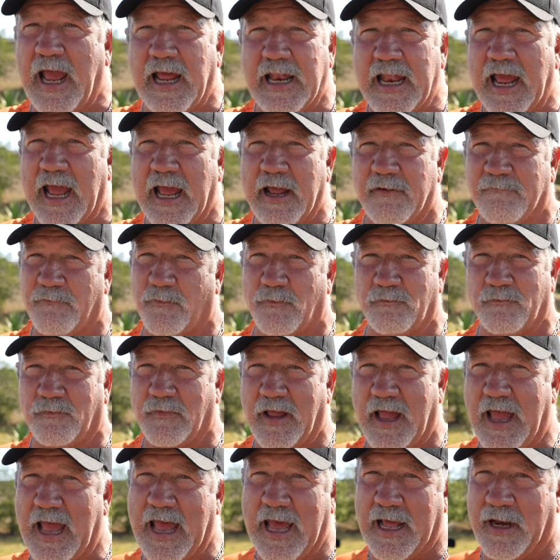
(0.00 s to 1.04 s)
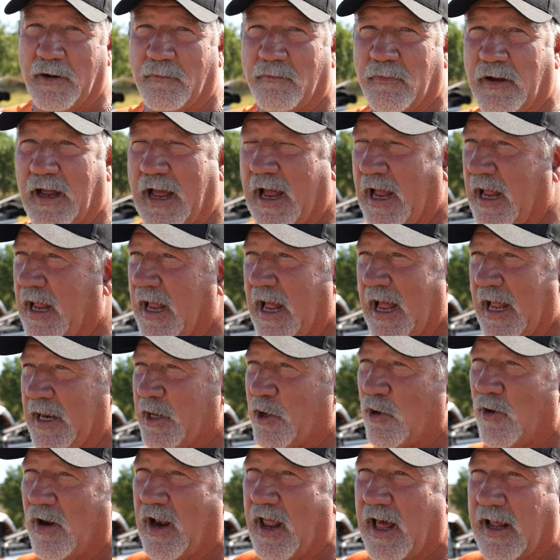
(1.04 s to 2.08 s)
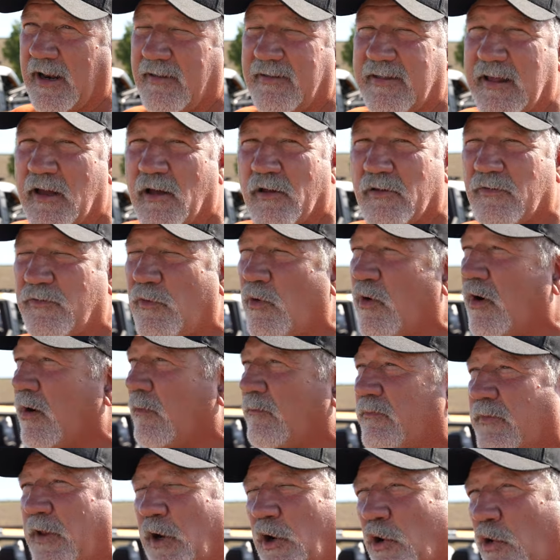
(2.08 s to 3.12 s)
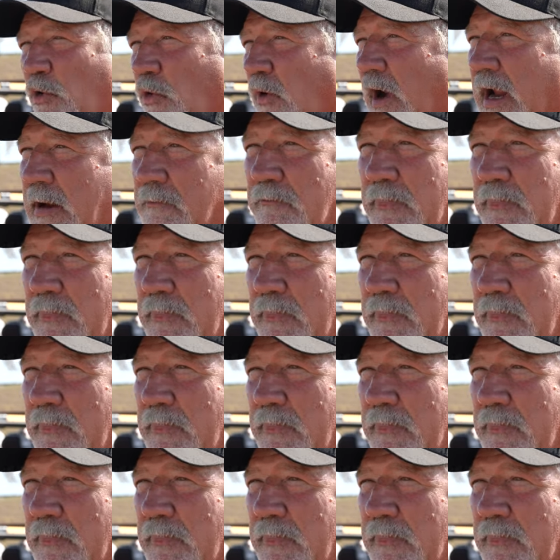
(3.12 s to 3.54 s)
had to add them. I do a lot of sales for them. They're great